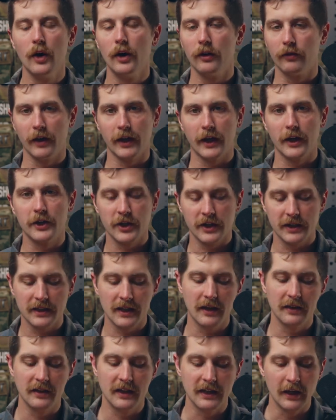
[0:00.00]
like I just
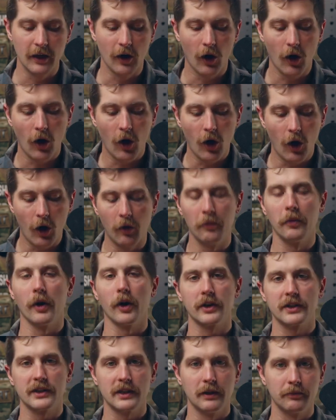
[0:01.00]
said, the
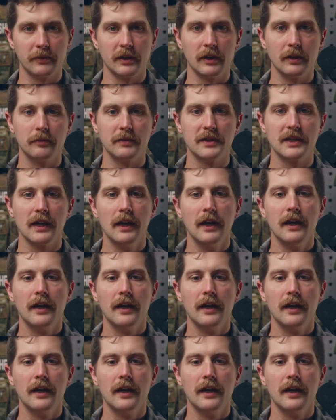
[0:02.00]
hallmark symptoms